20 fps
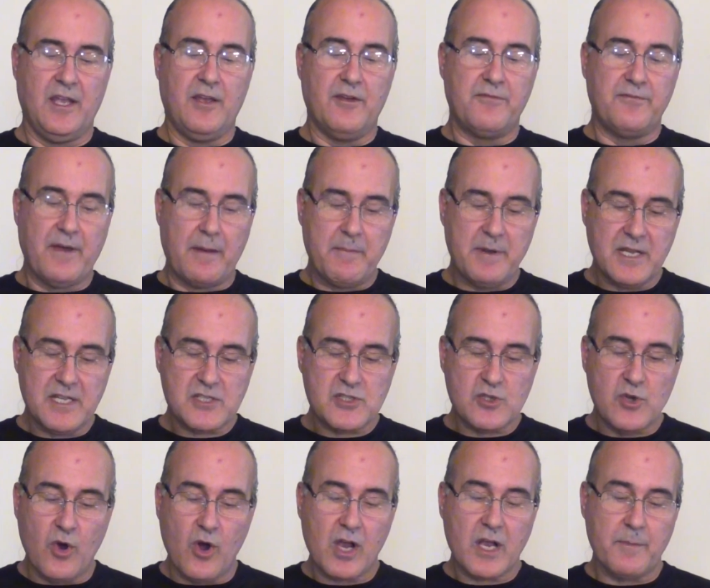Feminists
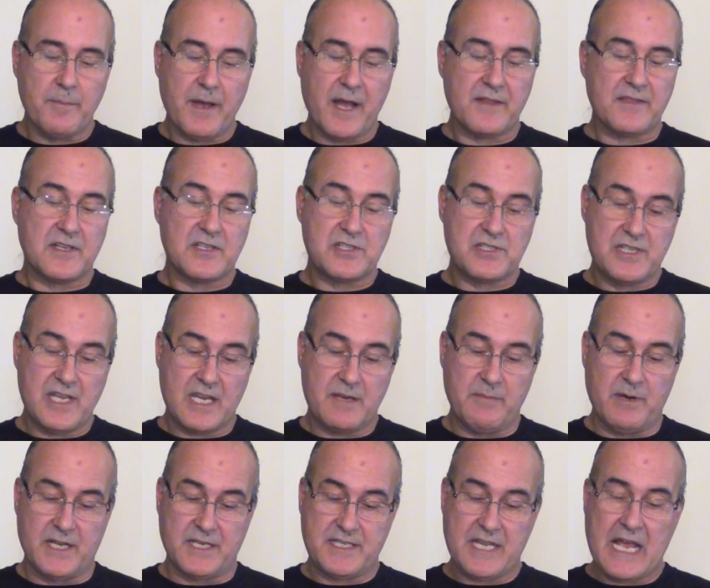talk about the stigma
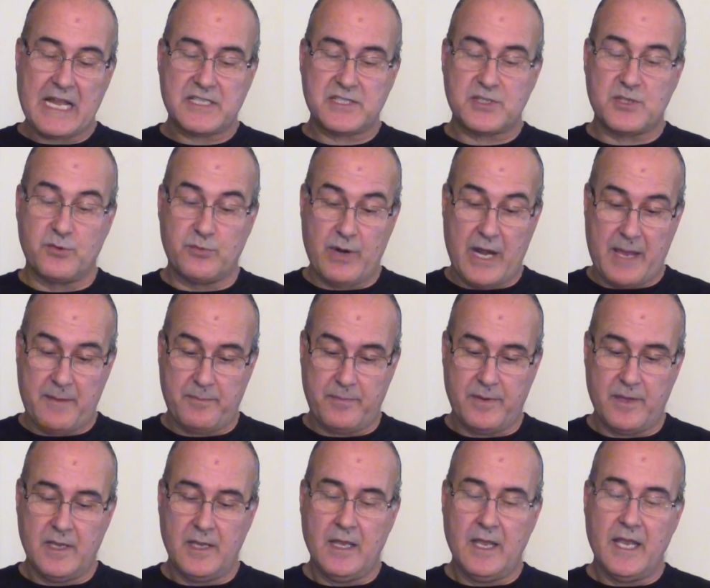attached to rape,
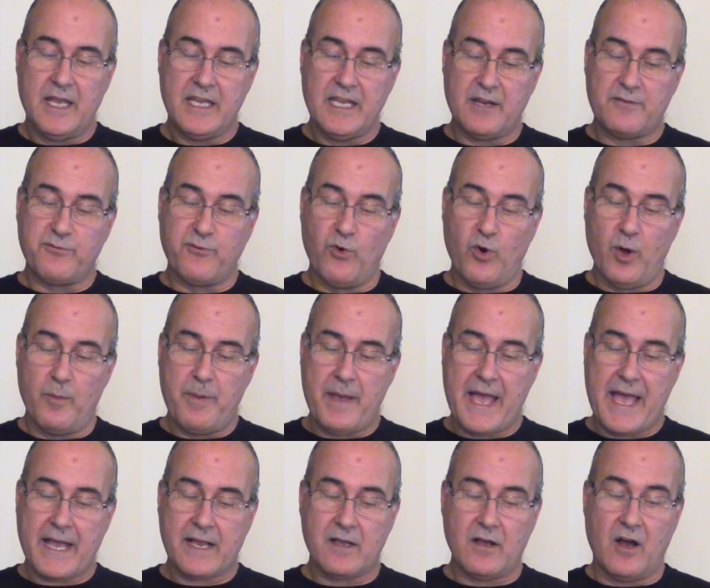yet fall
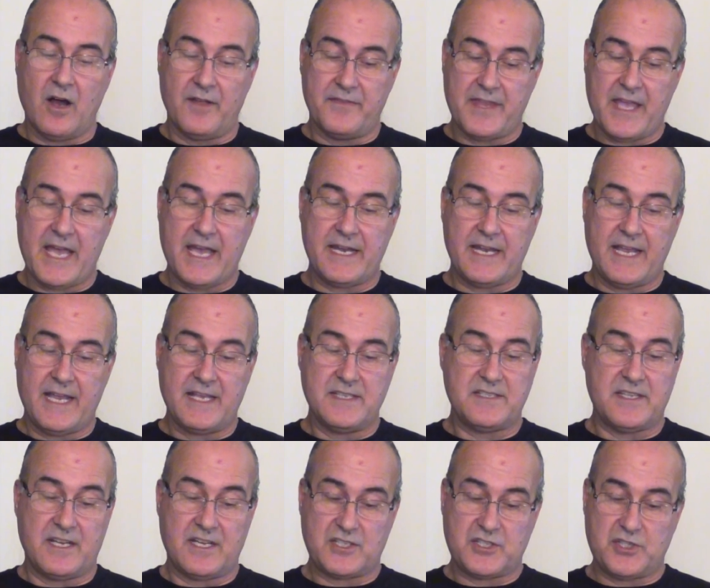back on that as
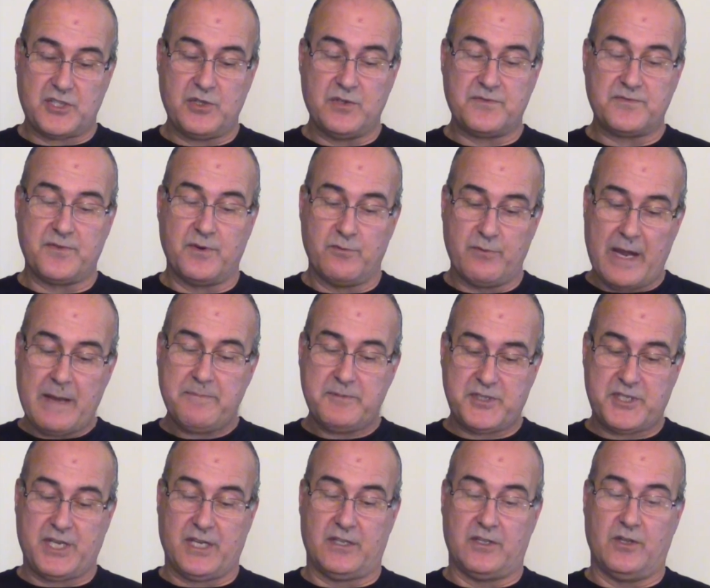an excuse for rape
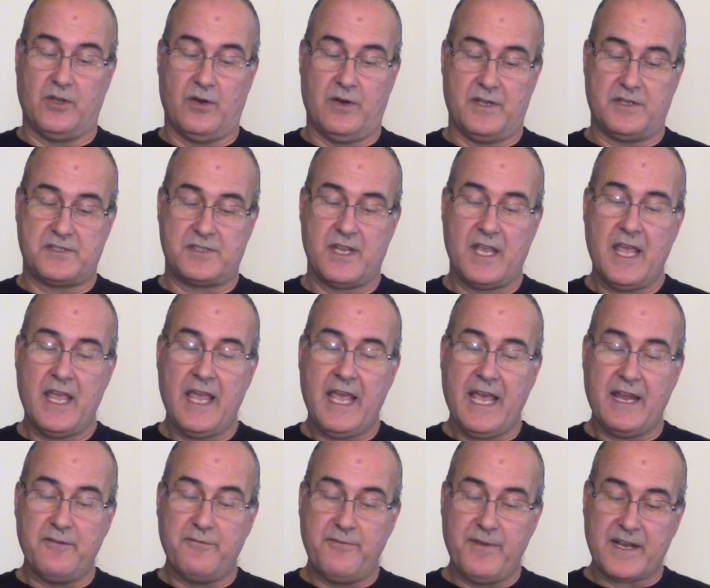shield laws
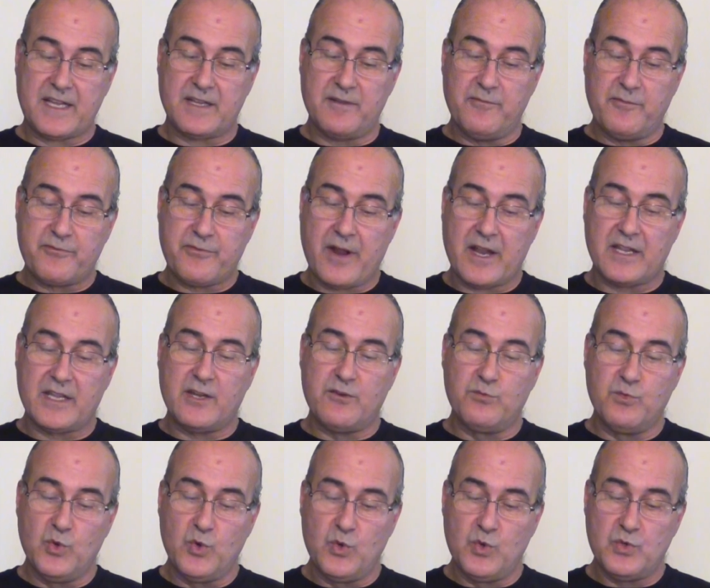and victim-friendly
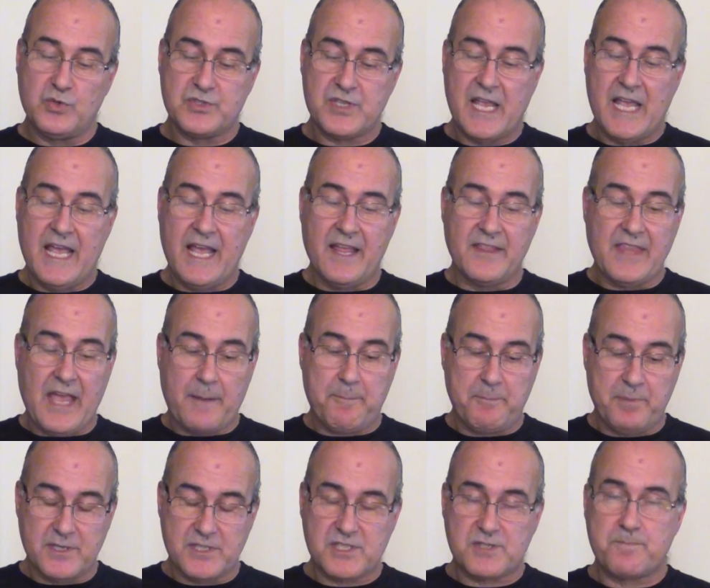rules that
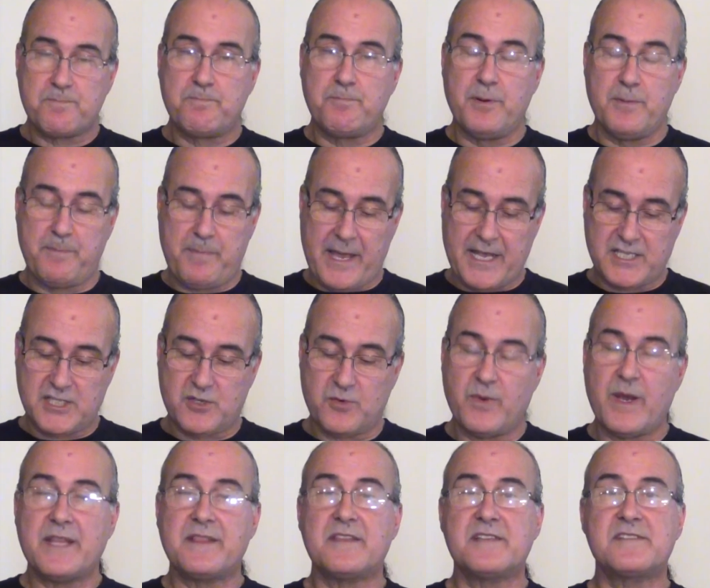
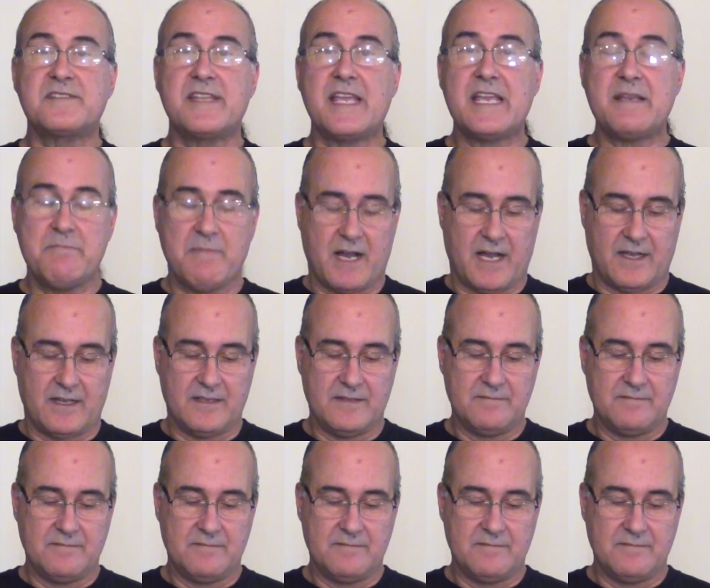perpetuate the stigma.